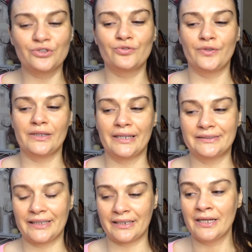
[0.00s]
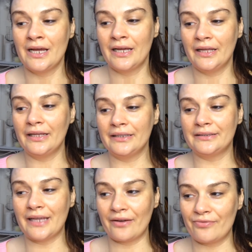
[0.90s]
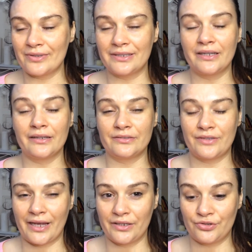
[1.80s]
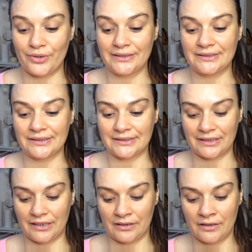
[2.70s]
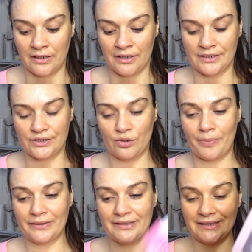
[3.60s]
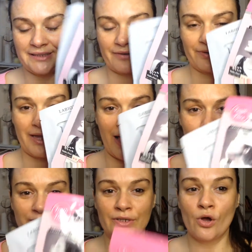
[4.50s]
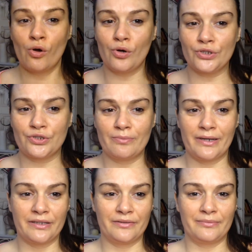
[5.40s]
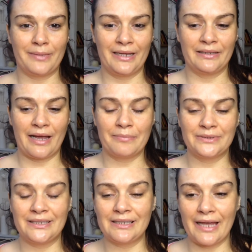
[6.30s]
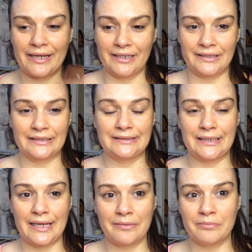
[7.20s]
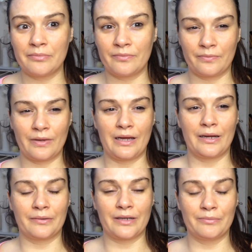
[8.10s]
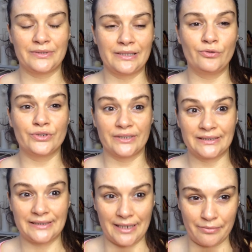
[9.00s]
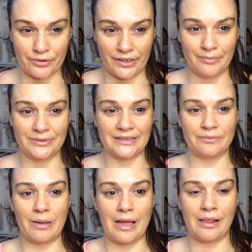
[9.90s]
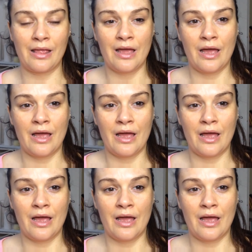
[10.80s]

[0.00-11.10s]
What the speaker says: do feel like that it definitely dehydrates the skin. So, but this definitely helps. Also, I'm still adding the same. I'm still using the same creams as well